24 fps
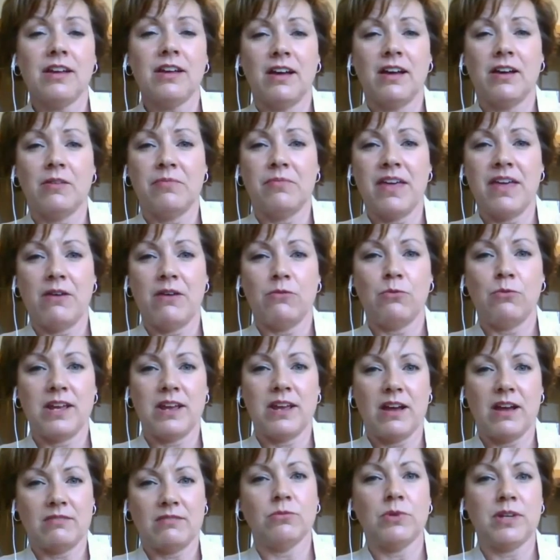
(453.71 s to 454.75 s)
that
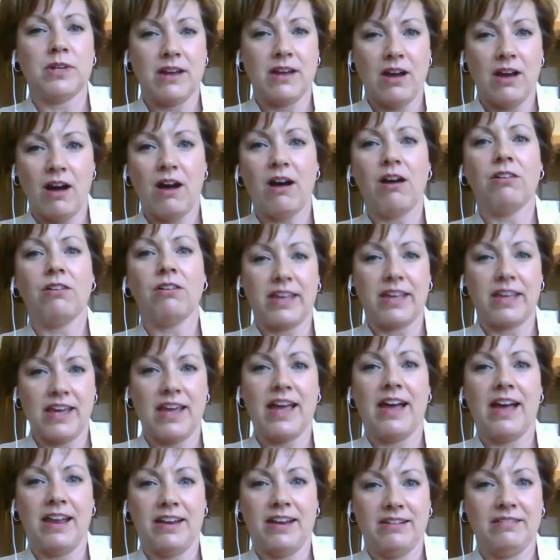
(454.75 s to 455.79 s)
we all
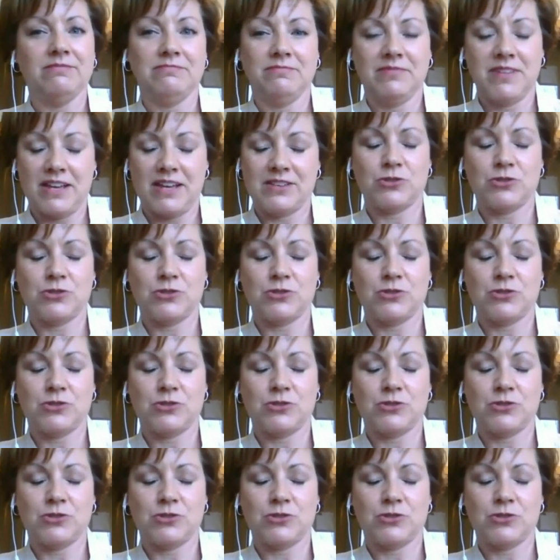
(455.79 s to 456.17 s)
can,